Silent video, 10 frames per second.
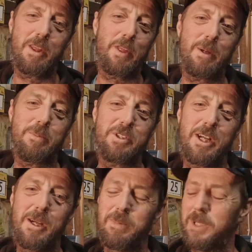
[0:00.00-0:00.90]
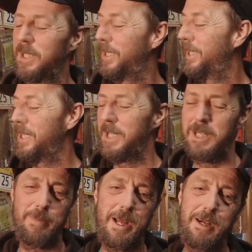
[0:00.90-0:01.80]
the thumbs up,
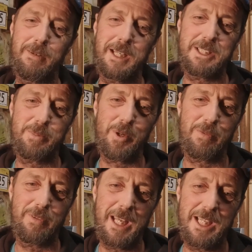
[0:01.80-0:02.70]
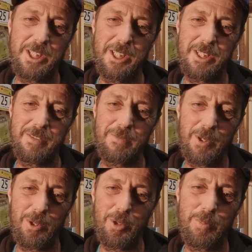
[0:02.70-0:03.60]
hit the bell, get some notifications,
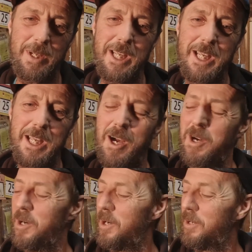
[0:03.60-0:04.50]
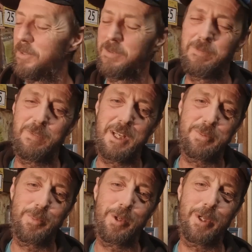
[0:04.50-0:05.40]
follow me on
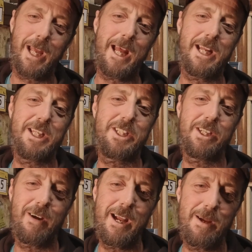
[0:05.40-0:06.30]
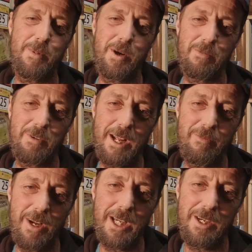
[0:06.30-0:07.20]
Facebook and Instagram on Rad
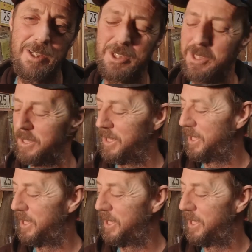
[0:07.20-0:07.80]
Riders.